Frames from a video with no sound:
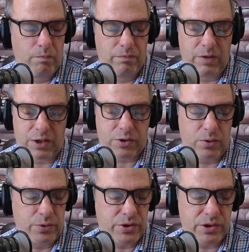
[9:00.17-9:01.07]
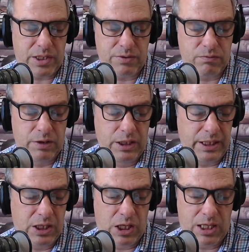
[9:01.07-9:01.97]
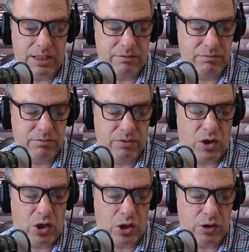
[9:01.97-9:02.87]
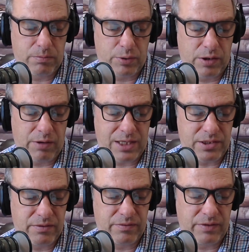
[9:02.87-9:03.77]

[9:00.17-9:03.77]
Las Cruces has really gone hard progressive